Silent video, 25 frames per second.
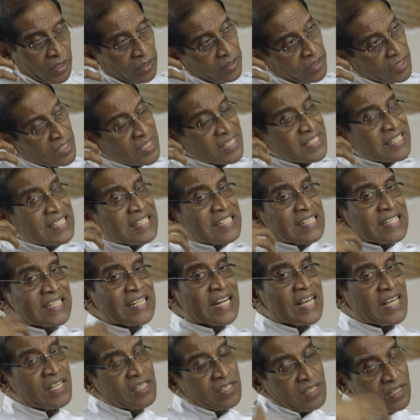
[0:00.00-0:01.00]
This
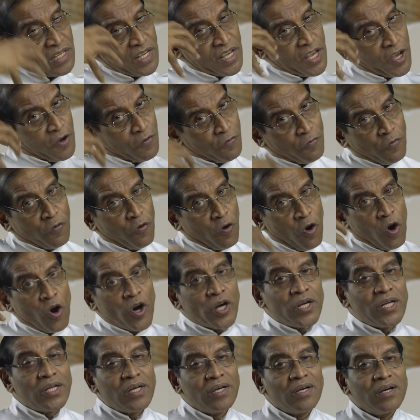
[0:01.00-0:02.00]
dress,
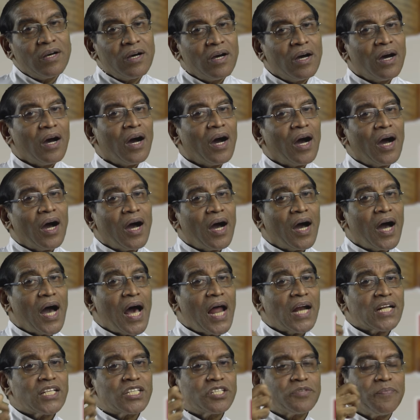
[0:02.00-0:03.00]
ephod,
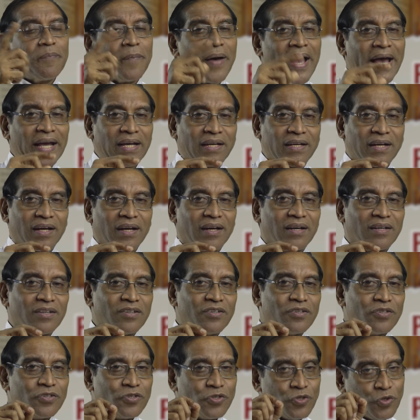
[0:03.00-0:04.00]
harks back
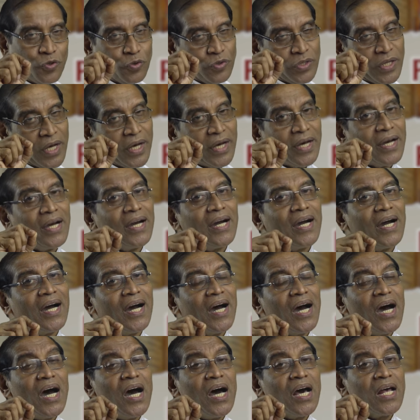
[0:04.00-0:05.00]
to the
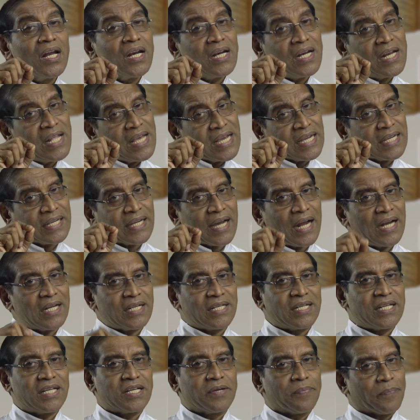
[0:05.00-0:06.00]
early
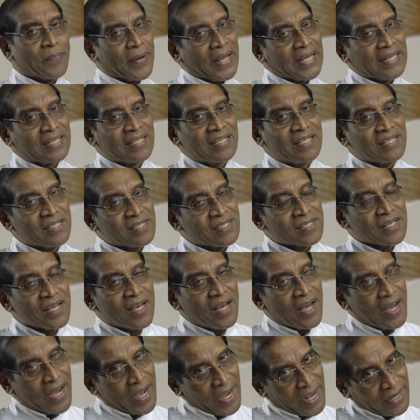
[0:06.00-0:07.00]
cultic practice
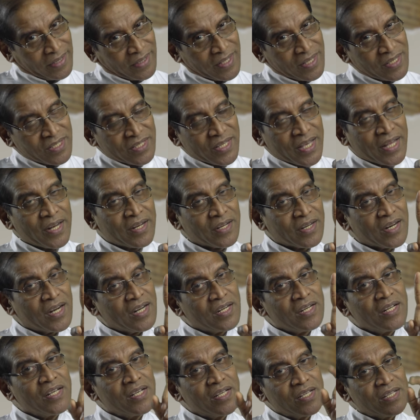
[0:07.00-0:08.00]
at the
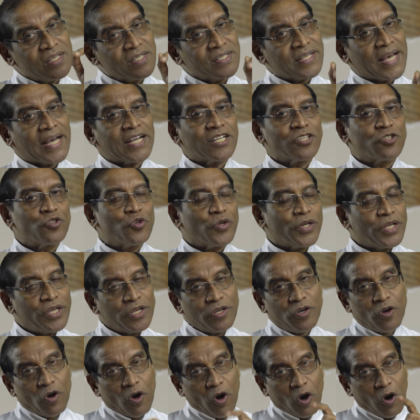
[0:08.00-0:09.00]
central
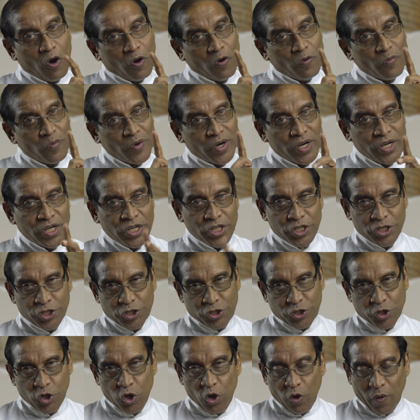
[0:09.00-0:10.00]
sanctuary of
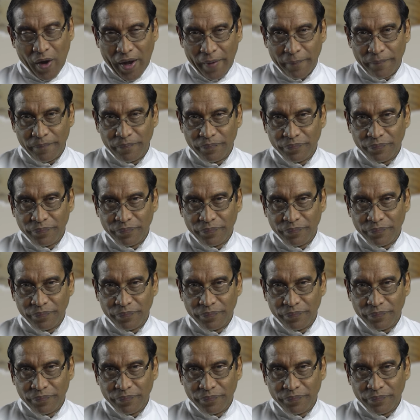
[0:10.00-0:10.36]
Shiloh.